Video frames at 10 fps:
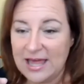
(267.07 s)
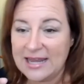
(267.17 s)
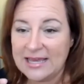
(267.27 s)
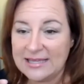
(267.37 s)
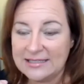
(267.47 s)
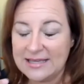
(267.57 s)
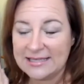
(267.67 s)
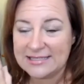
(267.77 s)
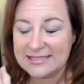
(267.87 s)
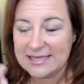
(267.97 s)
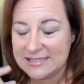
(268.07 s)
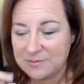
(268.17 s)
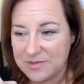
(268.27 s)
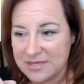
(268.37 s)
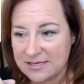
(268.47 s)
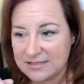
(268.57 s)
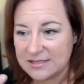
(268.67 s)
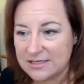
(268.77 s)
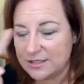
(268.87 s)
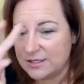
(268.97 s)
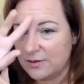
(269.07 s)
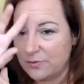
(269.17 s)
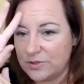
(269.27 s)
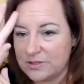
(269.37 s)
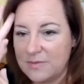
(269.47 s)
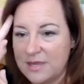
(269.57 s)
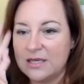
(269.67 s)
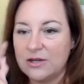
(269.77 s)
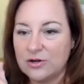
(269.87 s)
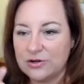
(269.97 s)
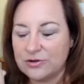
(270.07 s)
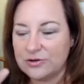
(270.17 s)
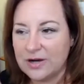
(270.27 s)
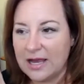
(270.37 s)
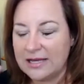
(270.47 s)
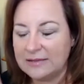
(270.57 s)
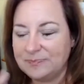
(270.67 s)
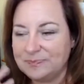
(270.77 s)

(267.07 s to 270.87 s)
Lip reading: and I had said some things that was making her a